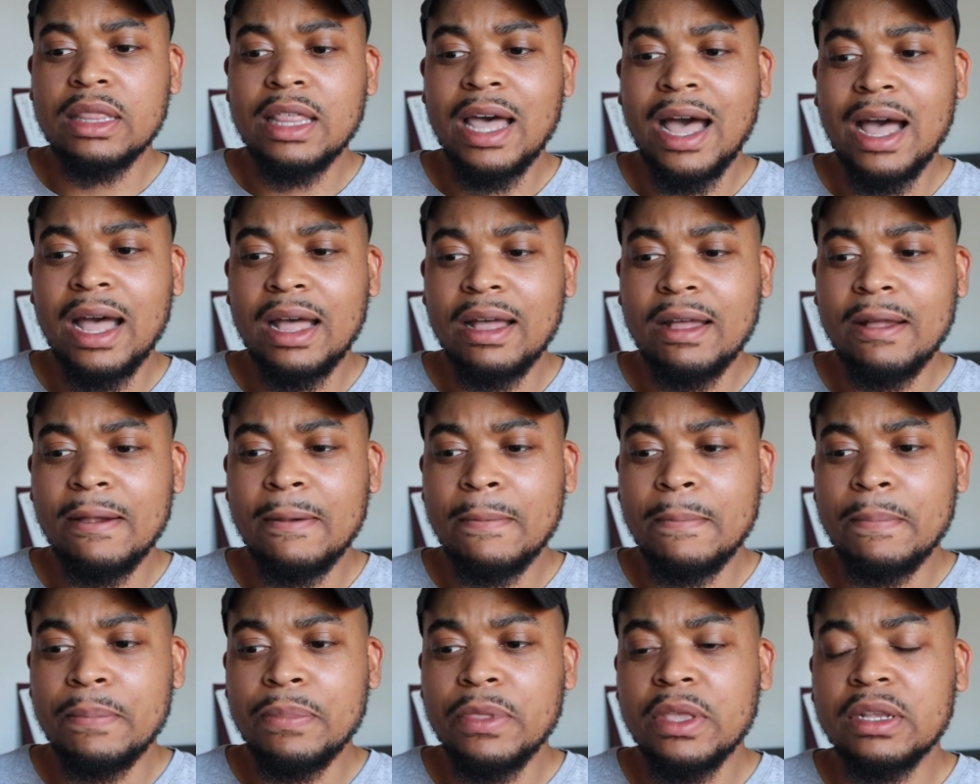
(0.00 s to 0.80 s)
that
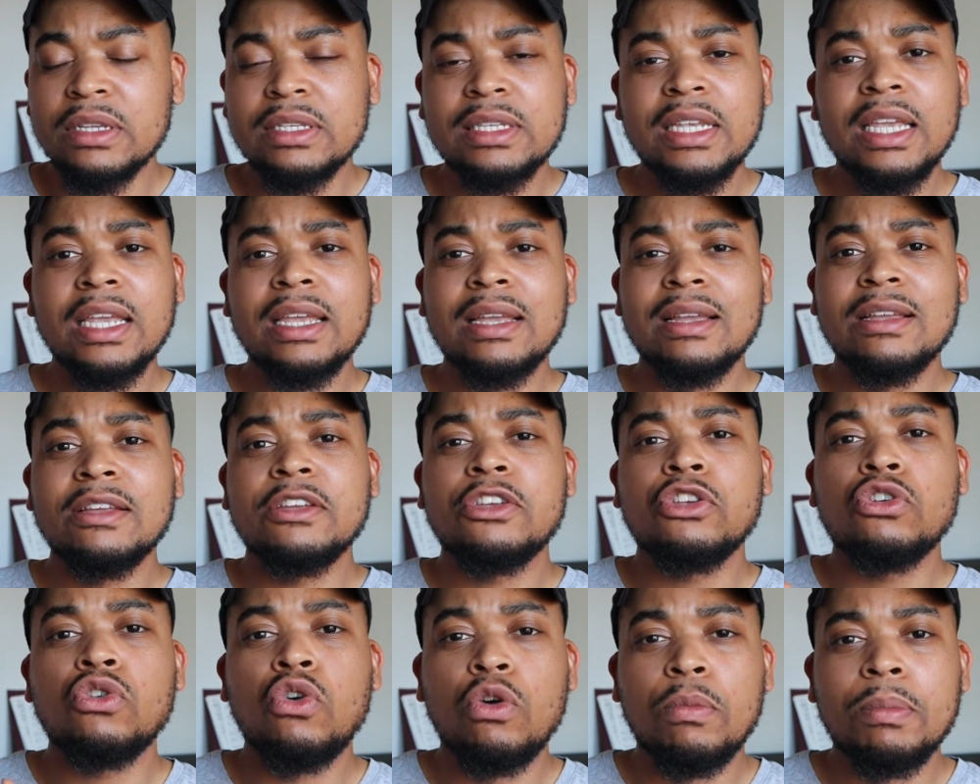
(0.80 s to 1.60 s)

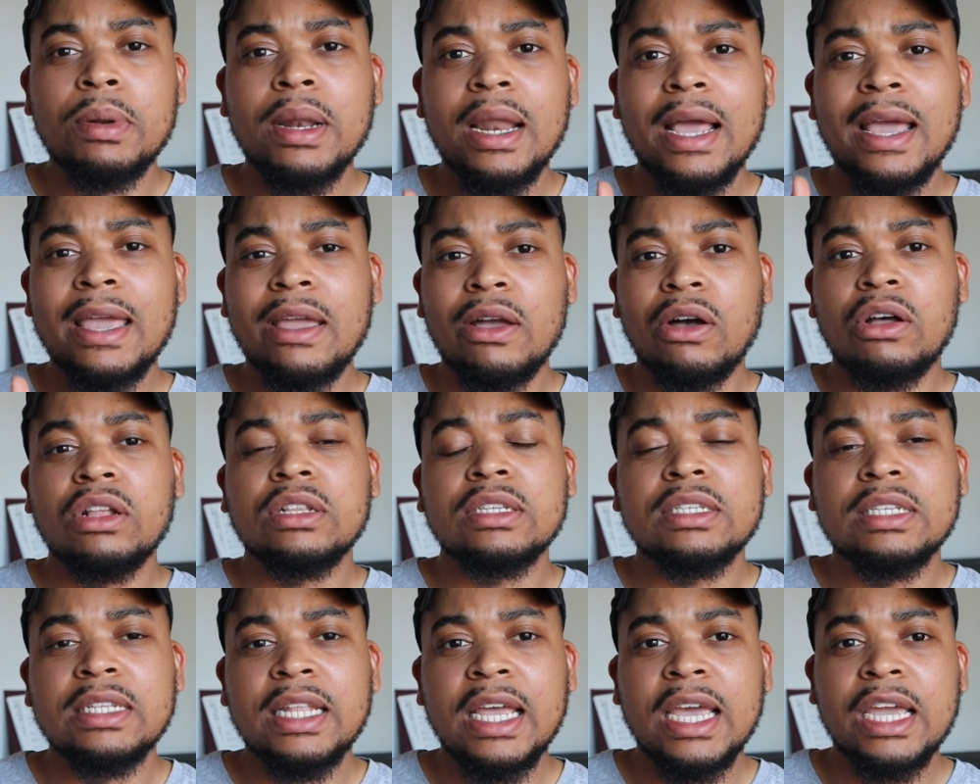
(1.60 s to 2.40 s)
seeing your play
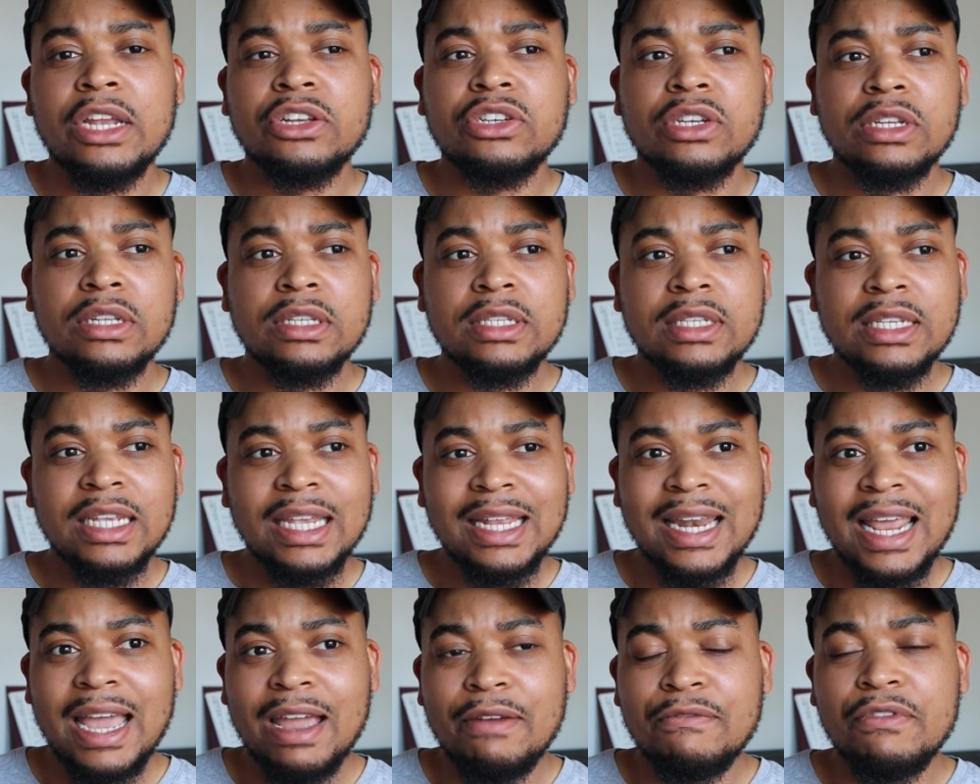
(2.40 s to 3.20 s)
on stage and
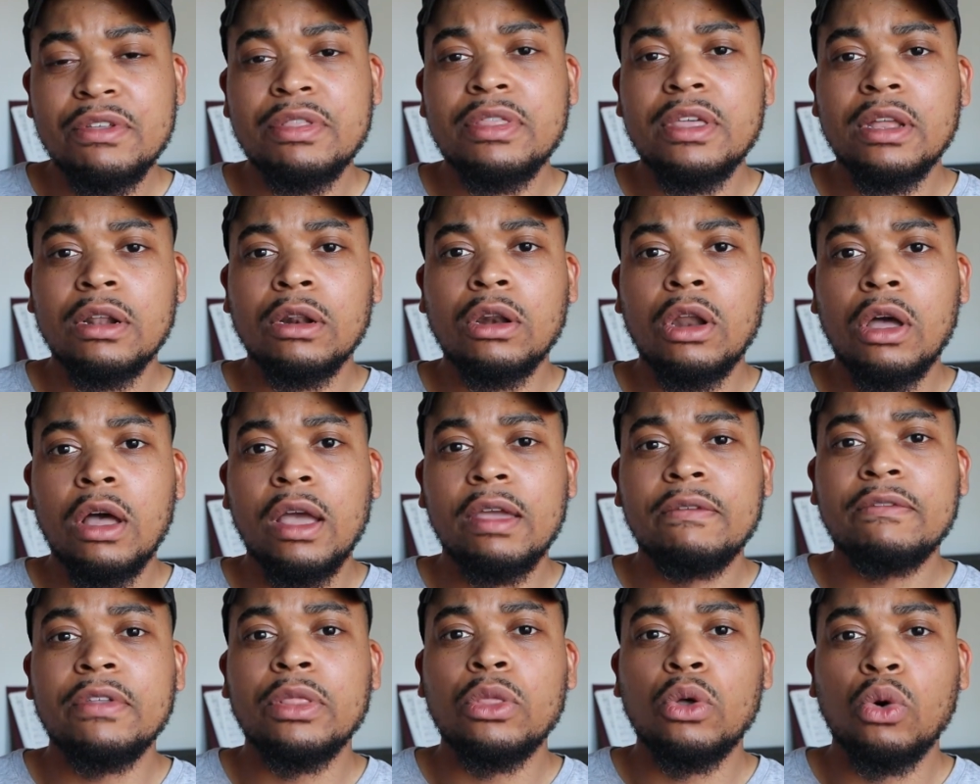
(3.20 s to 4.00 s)
seeing everything
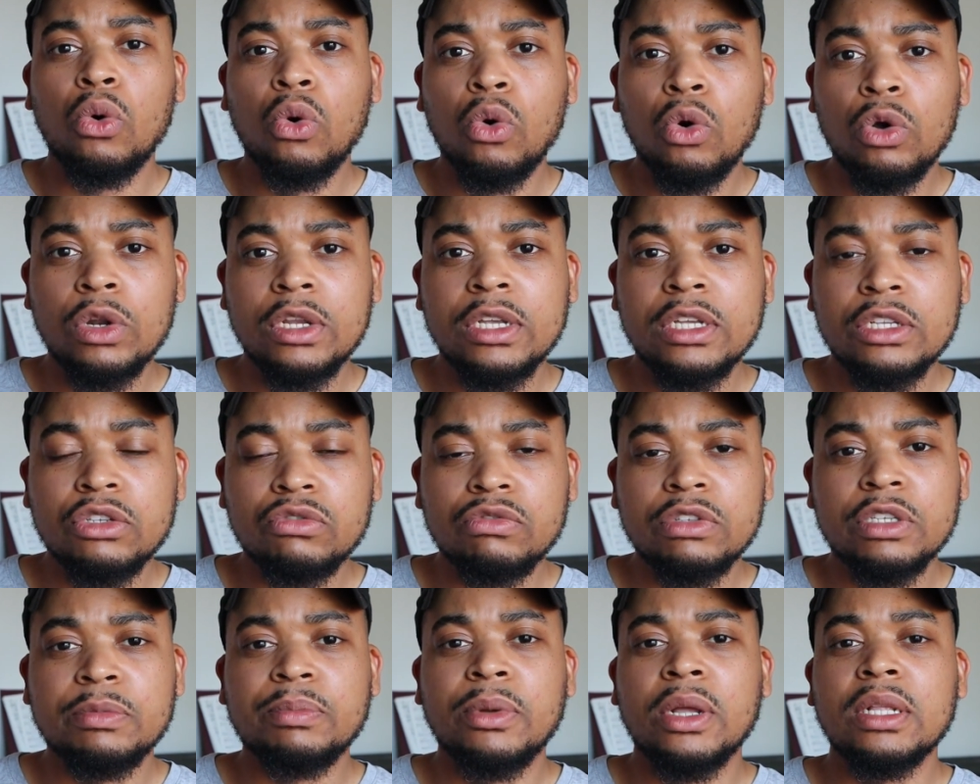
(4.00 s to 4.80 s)
live and the
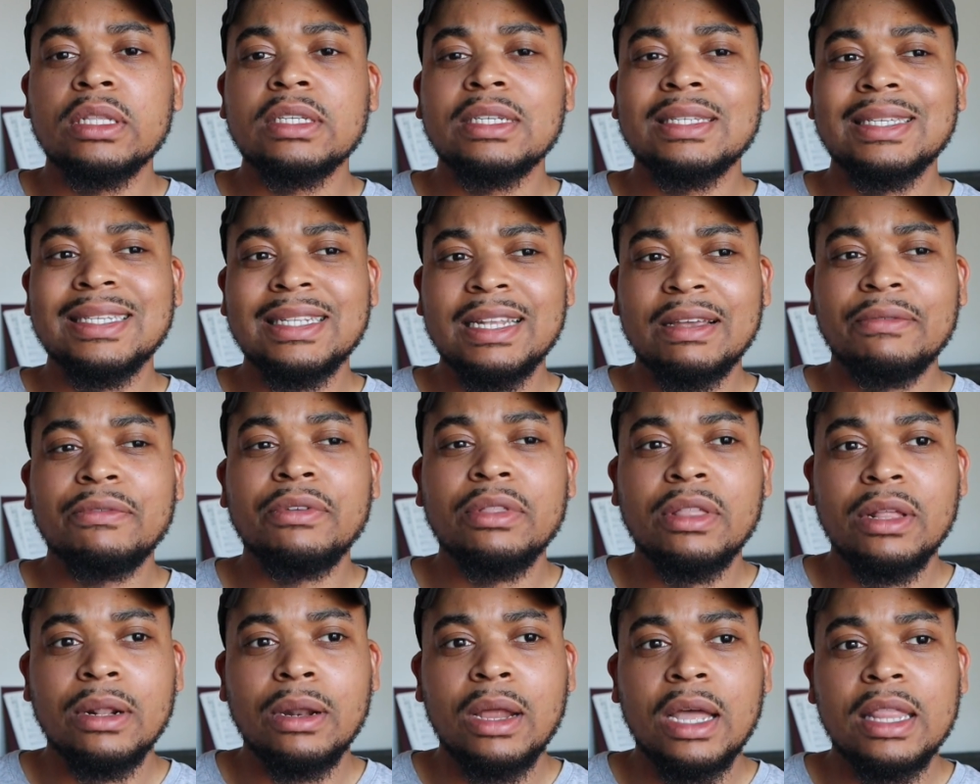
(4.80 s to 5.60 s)
audience responses and
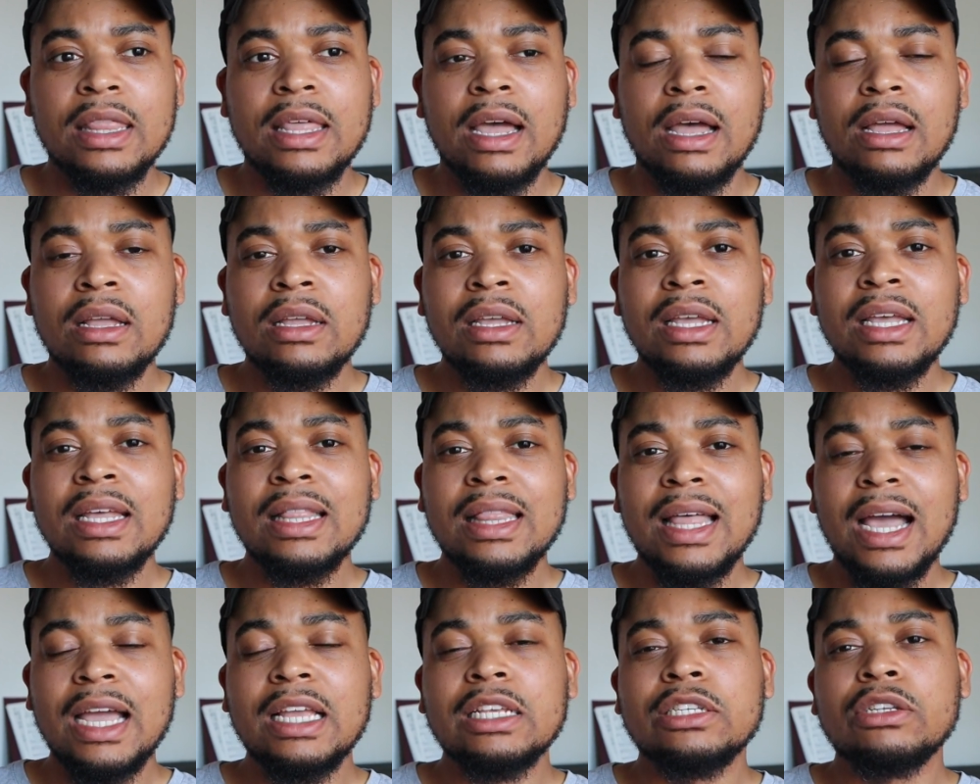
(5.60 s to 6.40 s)
everything like that
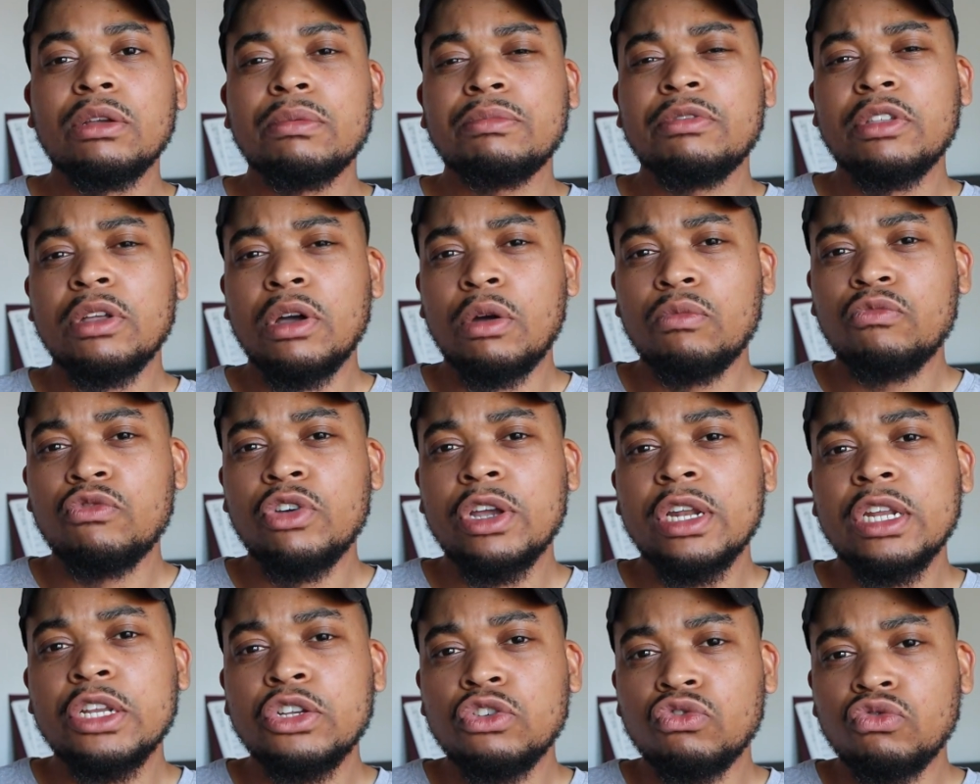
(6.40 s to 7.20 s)
that is something i'm
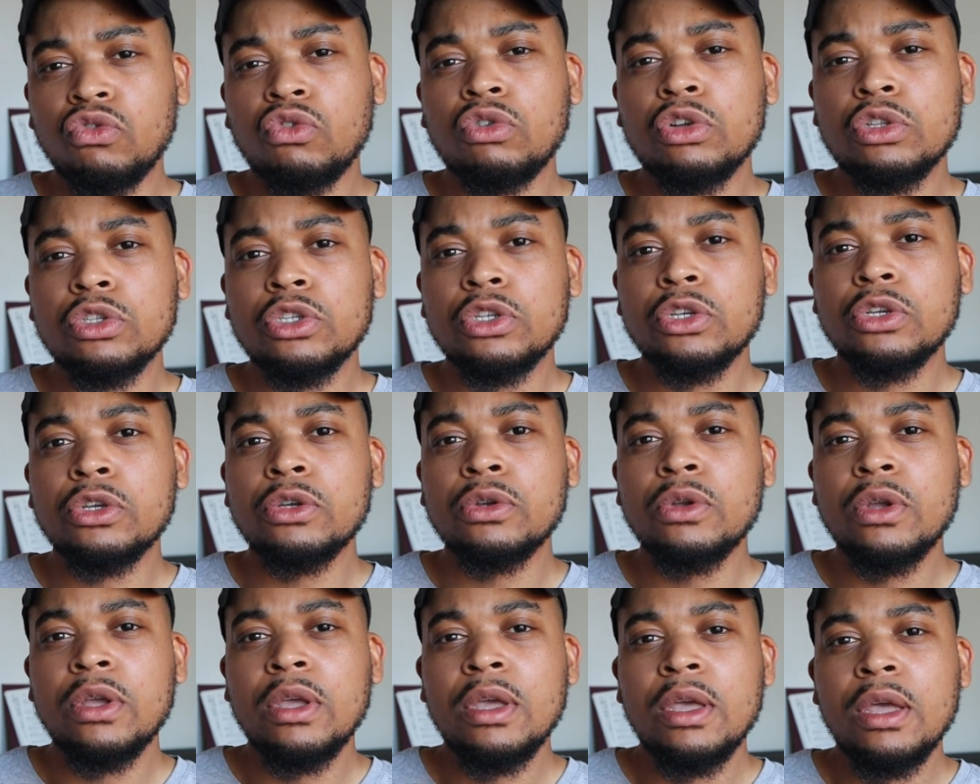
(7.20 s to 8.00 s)
really drawn
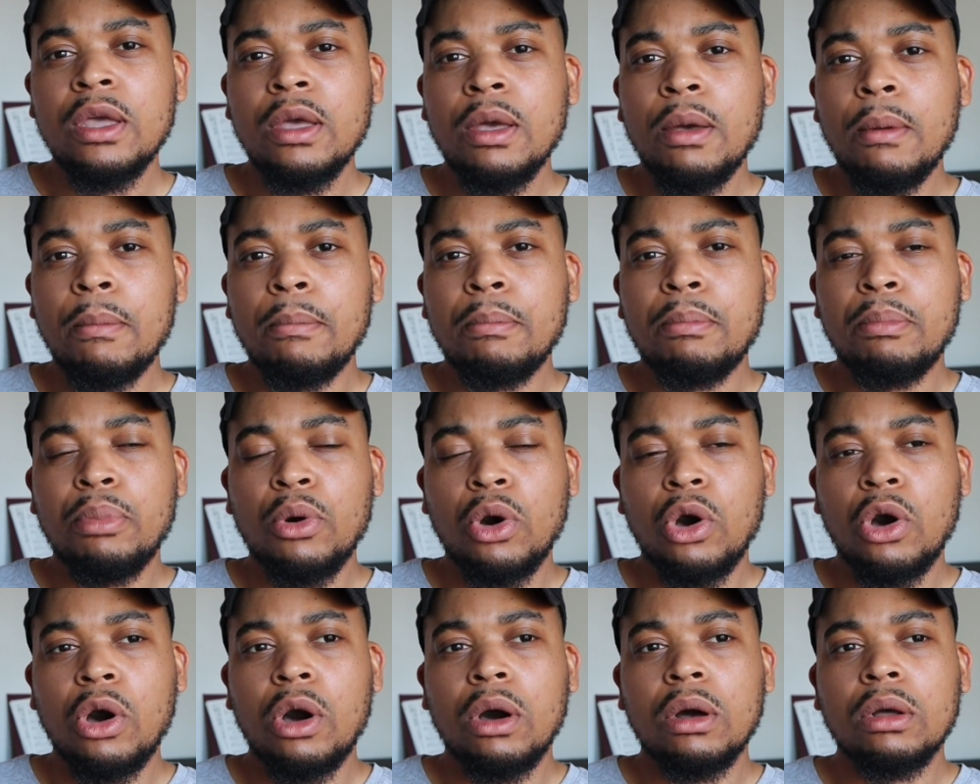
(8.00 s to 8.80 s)
to
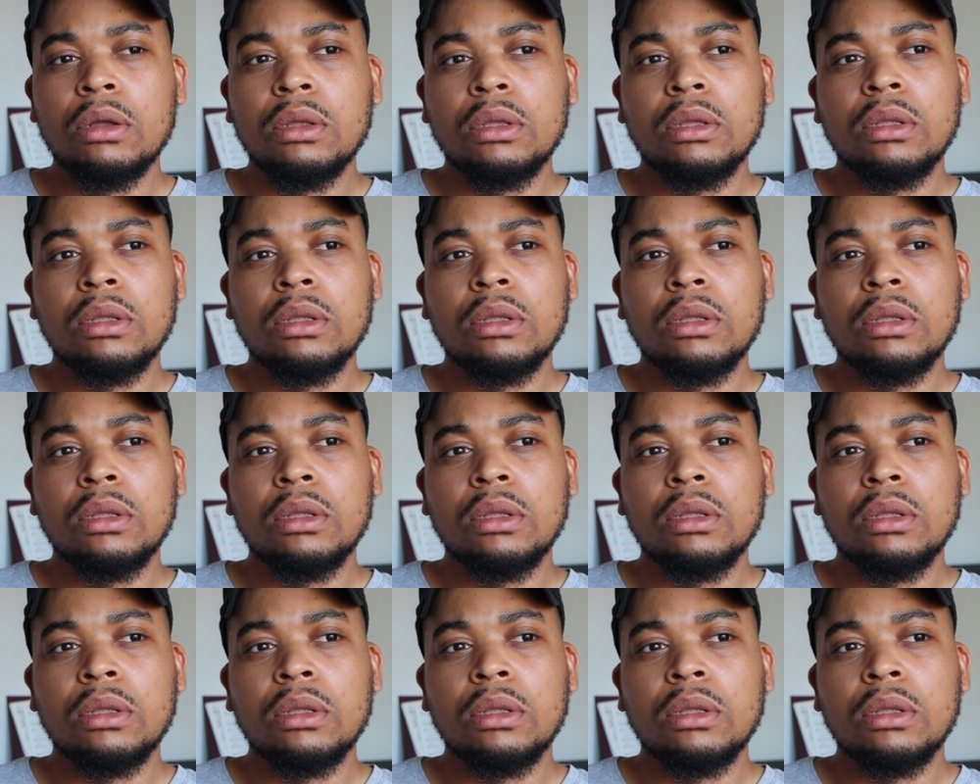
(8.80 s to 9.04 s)
but